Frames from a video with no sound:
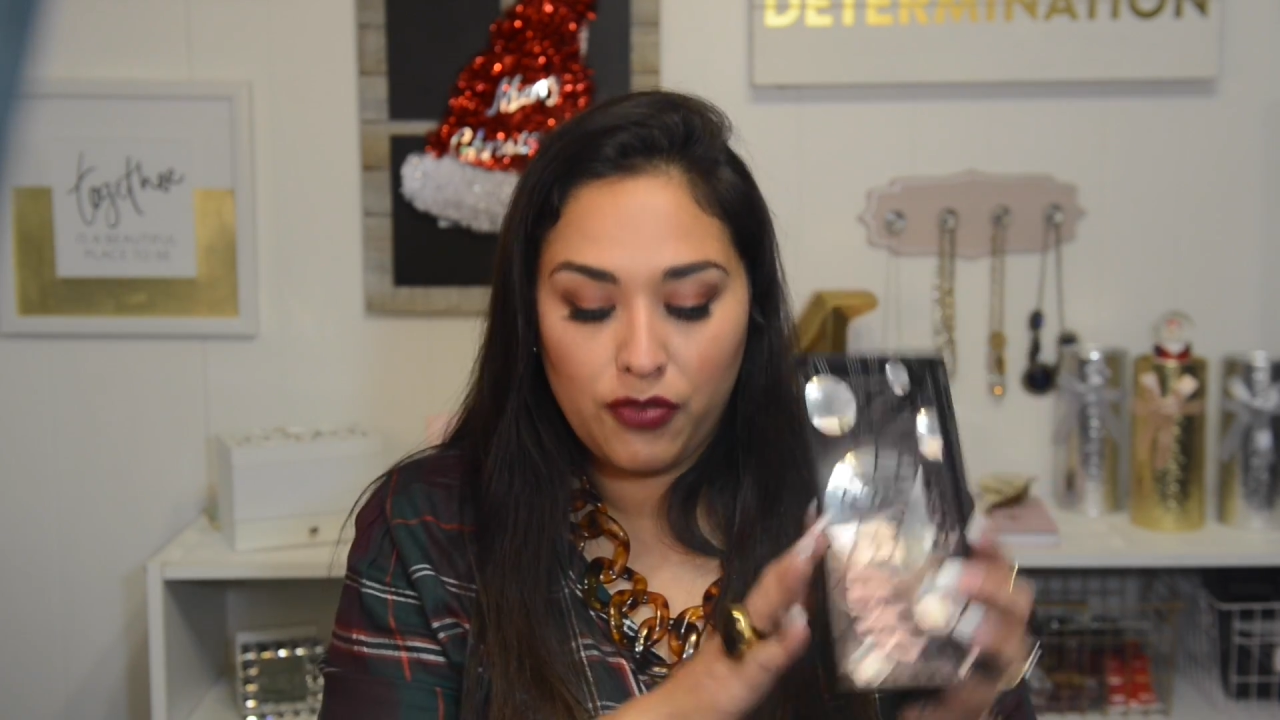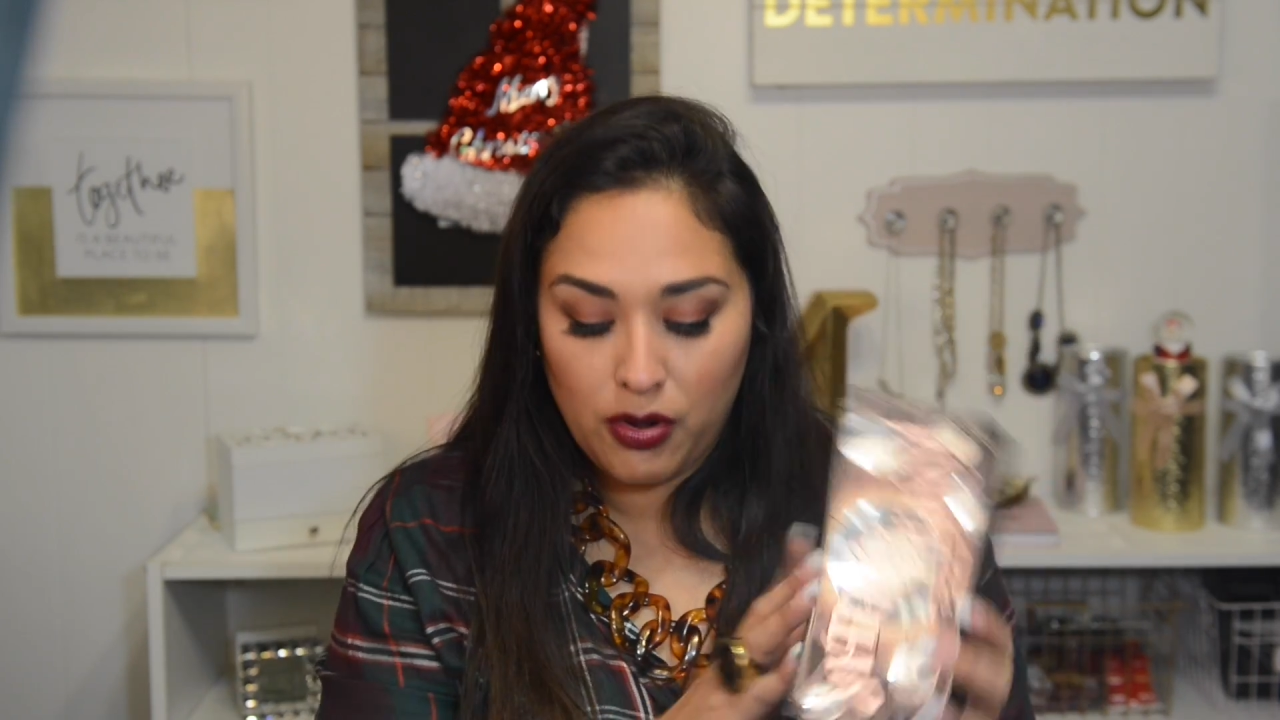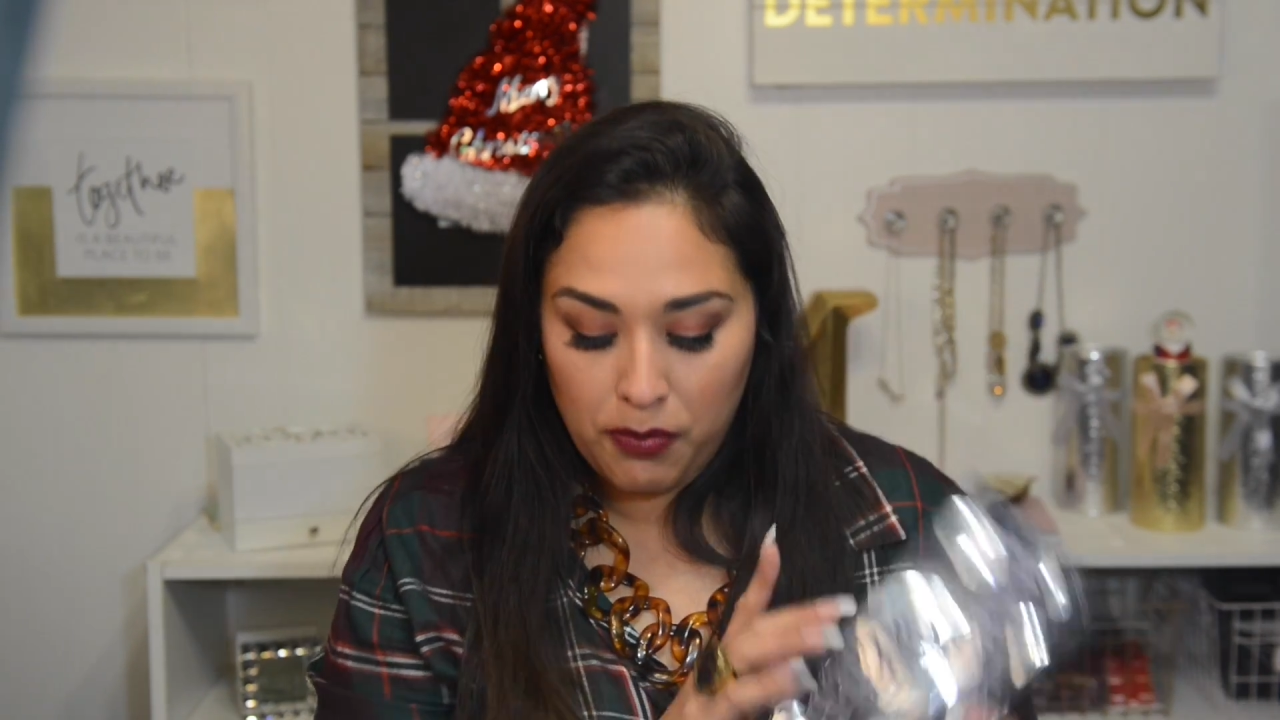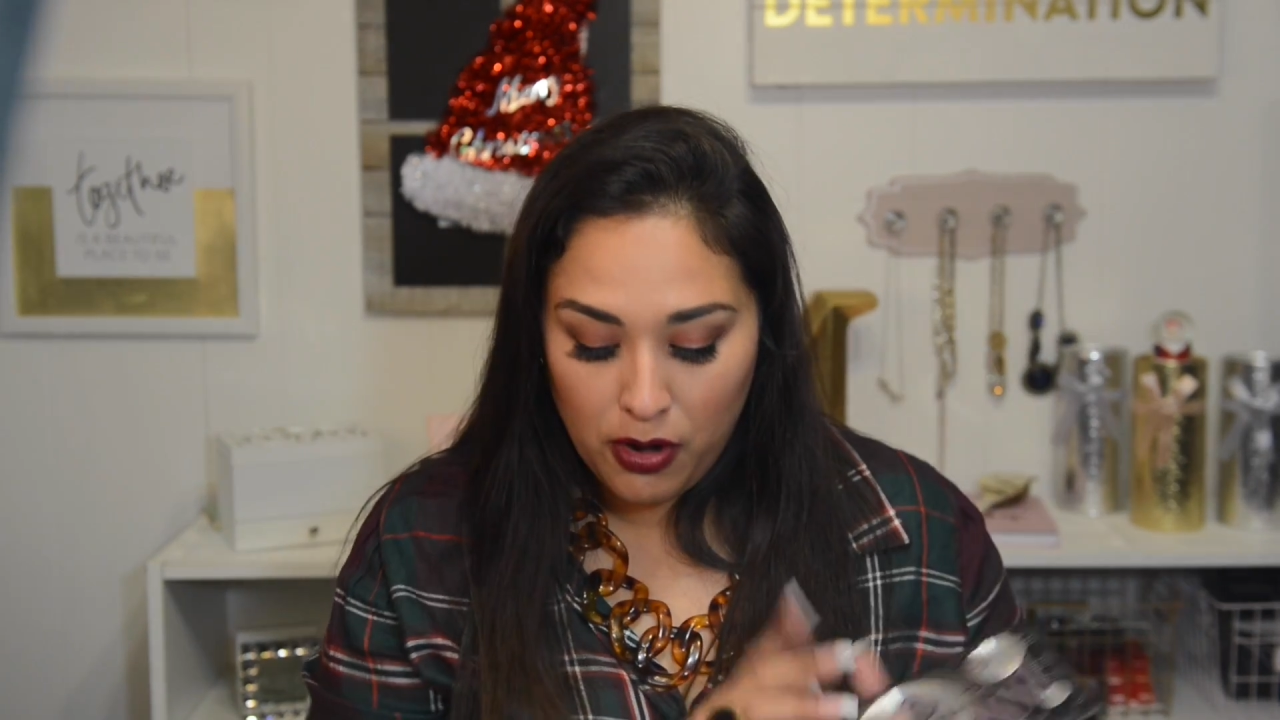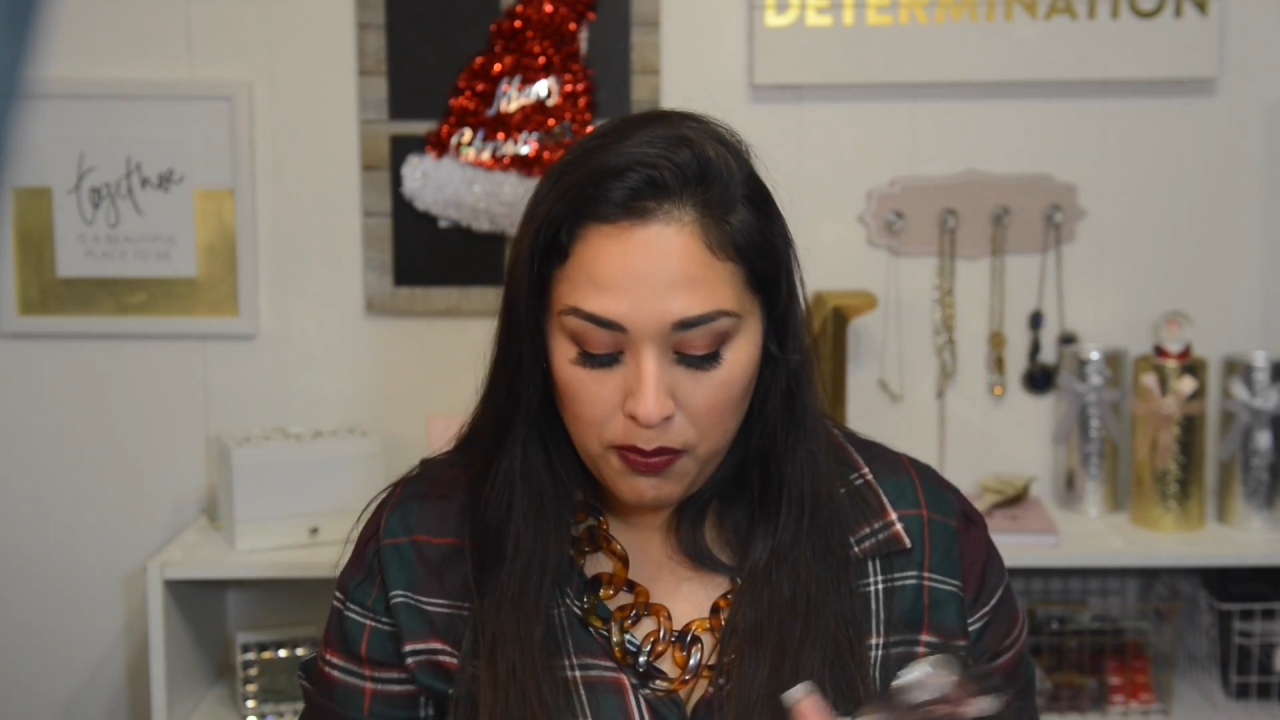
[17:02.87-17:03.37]

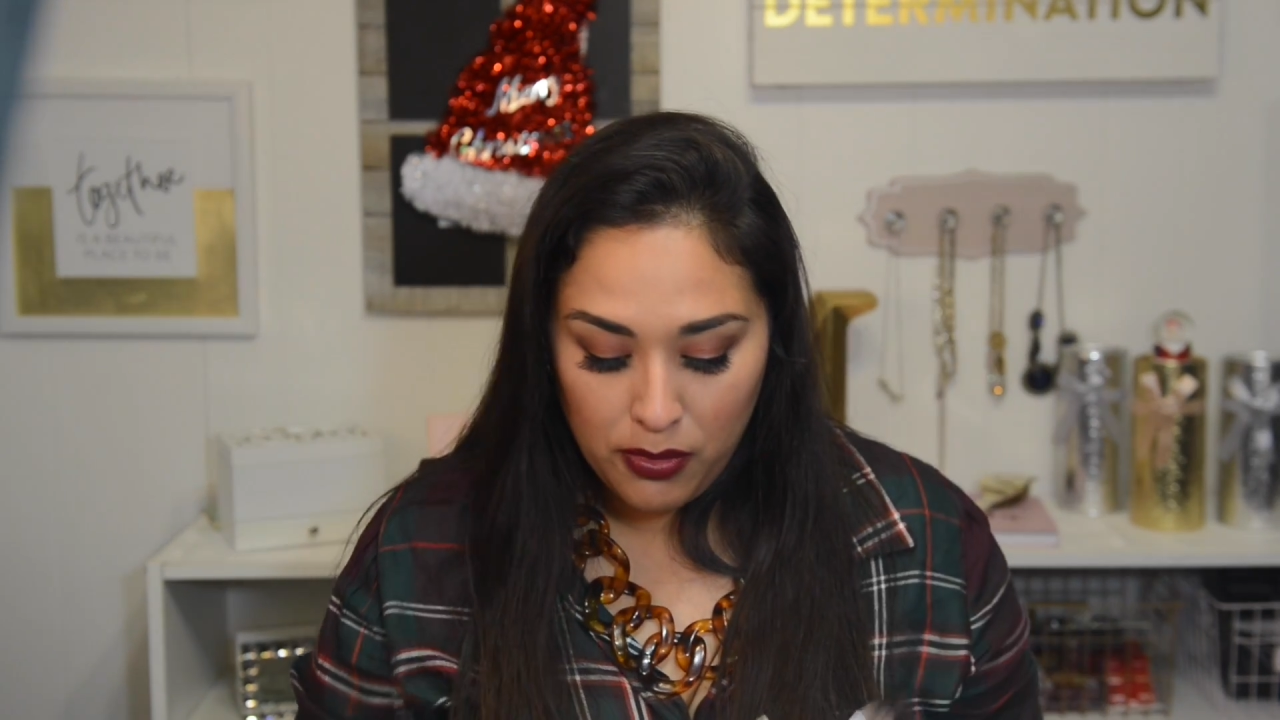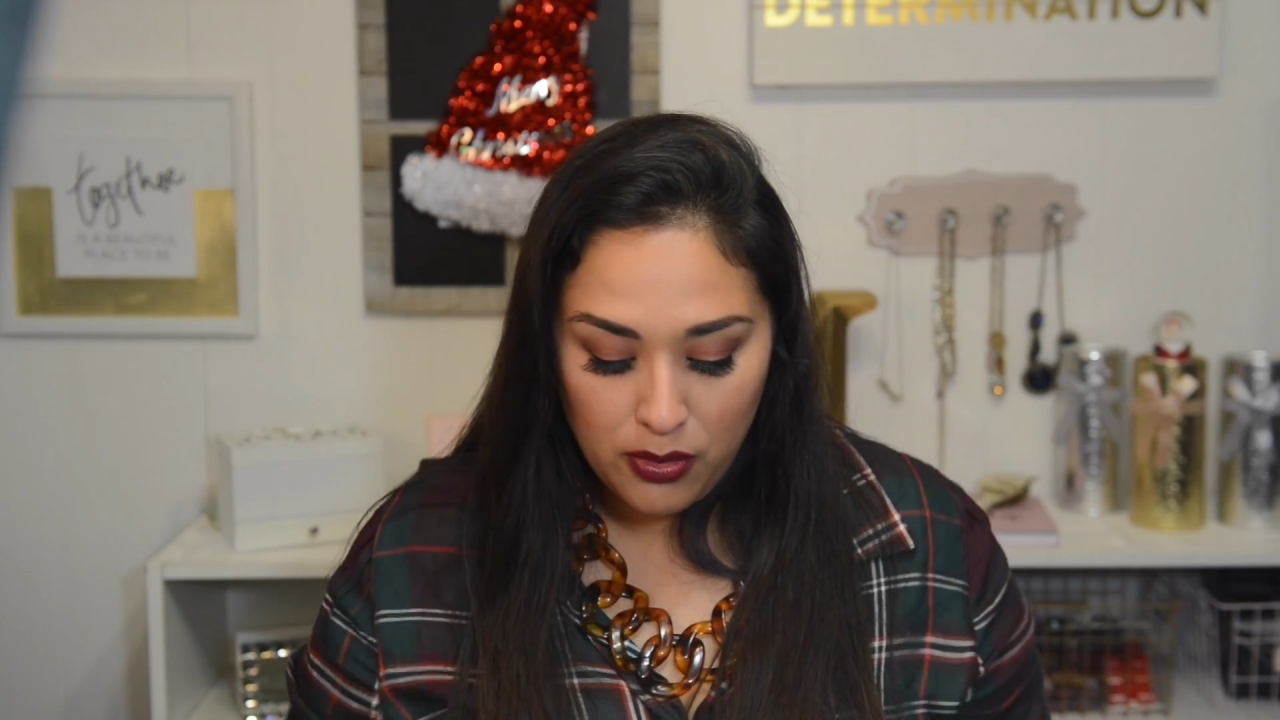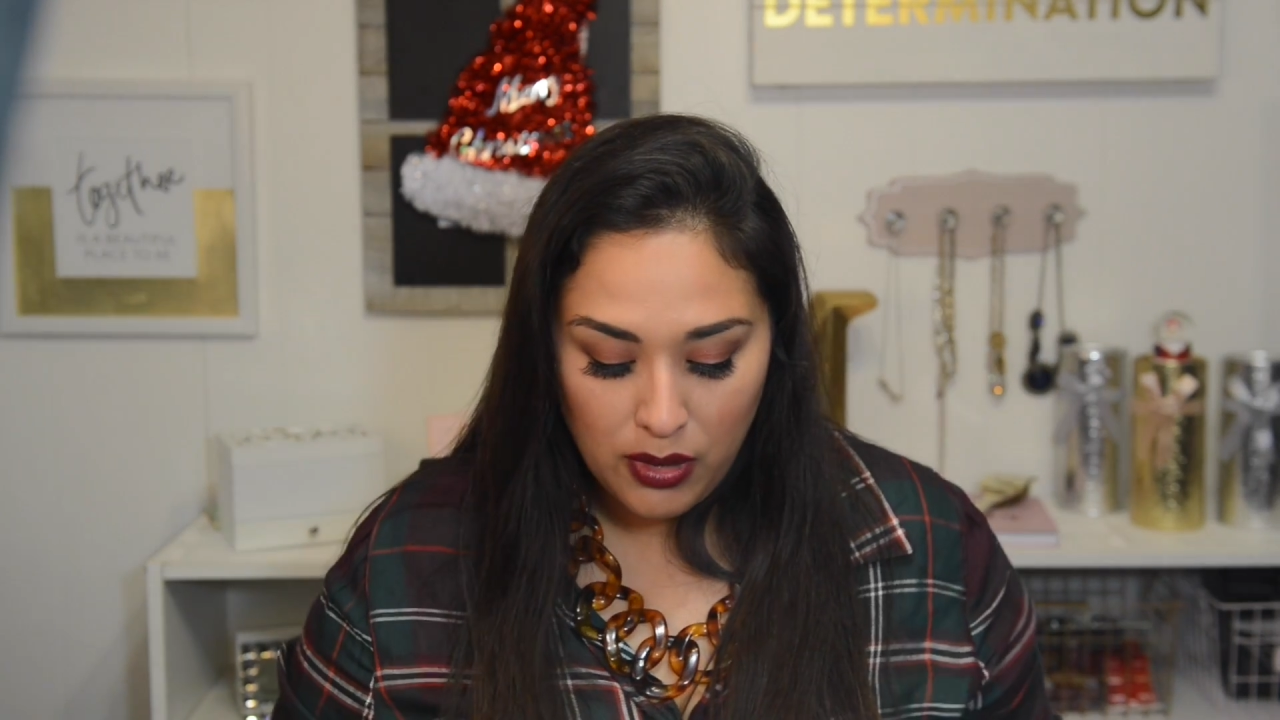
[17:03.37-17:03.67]
But I thought